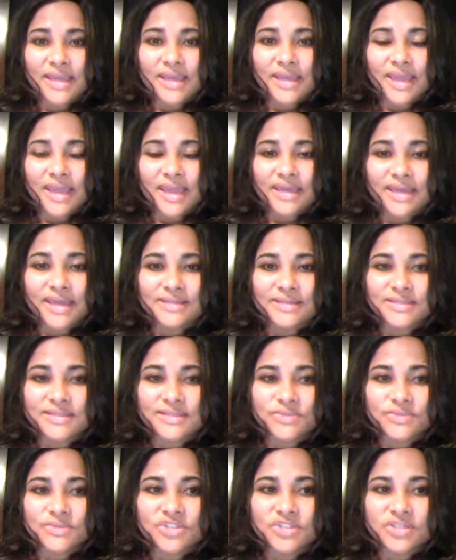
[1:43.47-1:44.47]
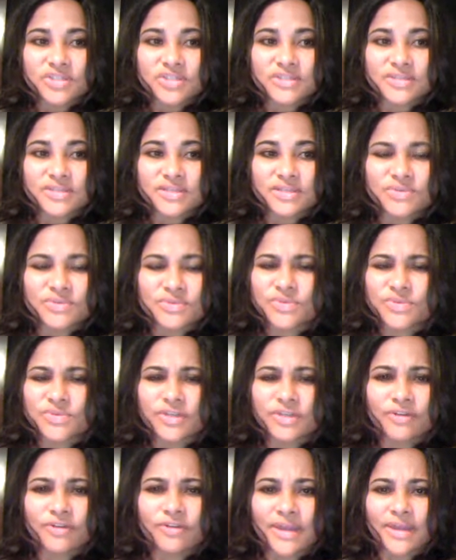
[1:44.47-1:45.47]
And it was
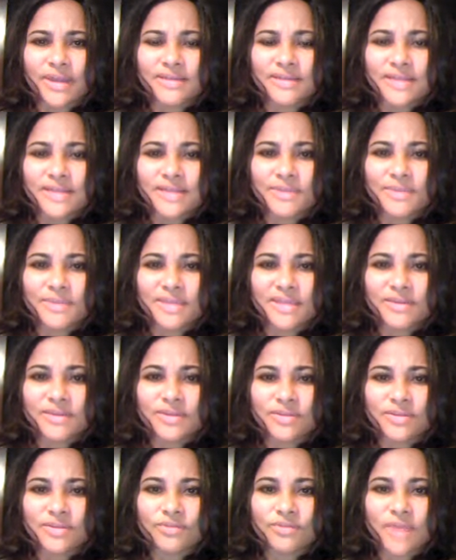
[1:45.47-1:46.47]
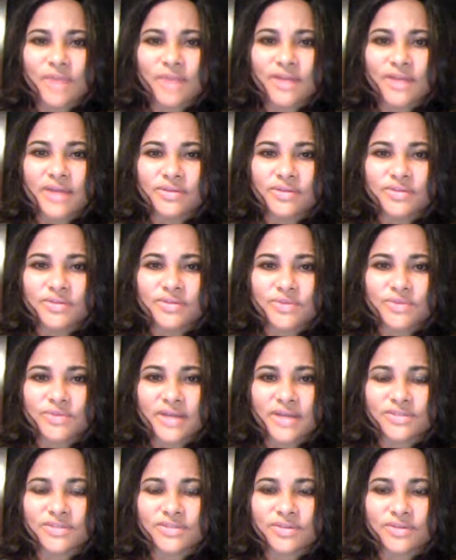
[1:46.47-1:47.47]
really great. I mean, the writer and the
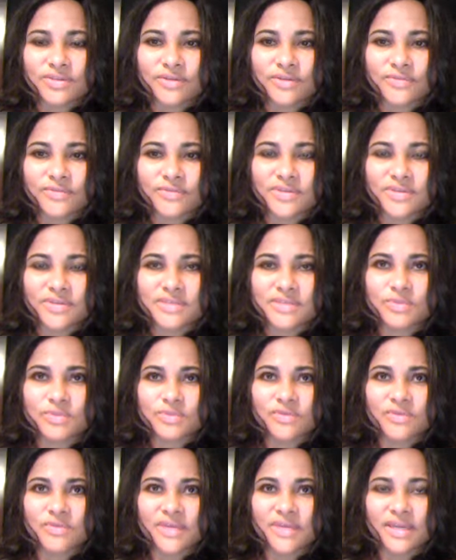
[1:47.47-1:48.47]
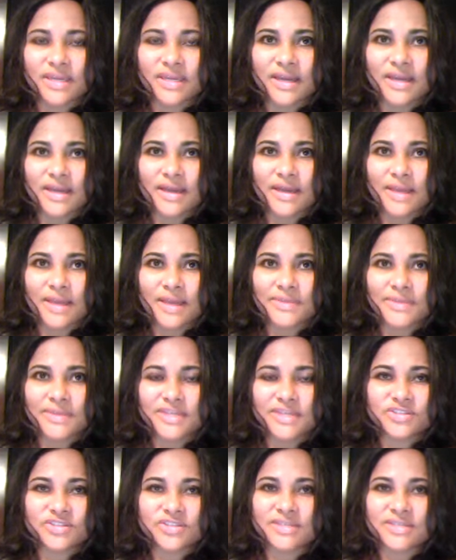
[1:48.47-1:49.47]
director for this movie, I
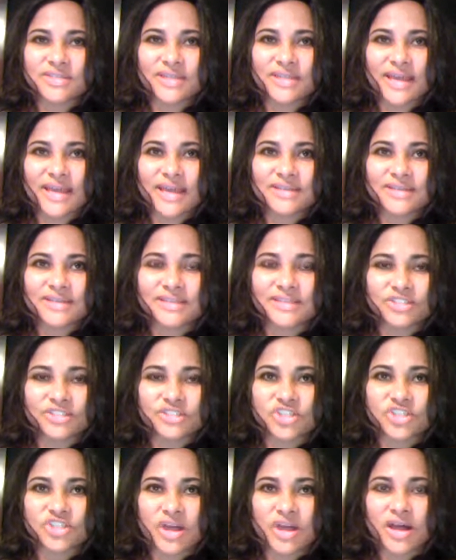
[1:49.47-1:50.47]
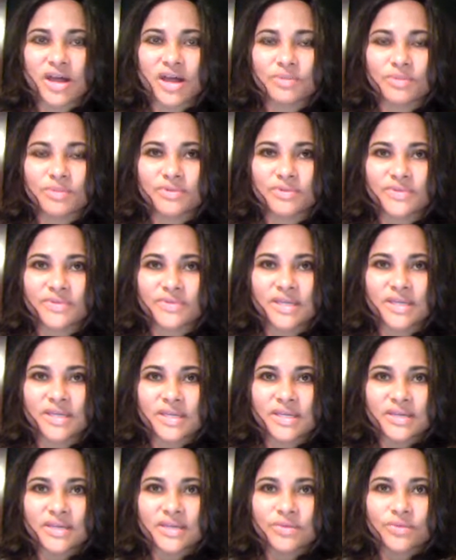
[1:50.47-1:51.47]
mean, they just did an excellent job of
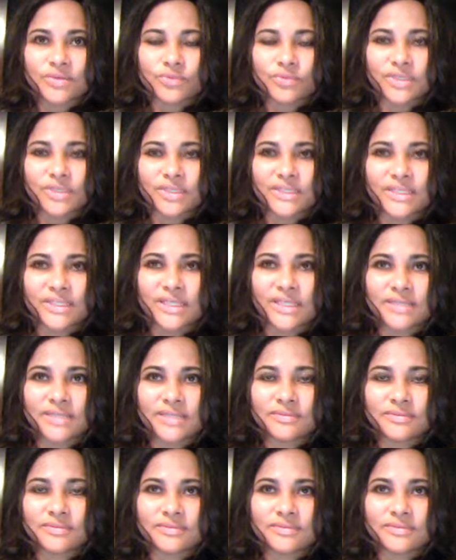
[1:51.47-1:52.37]
really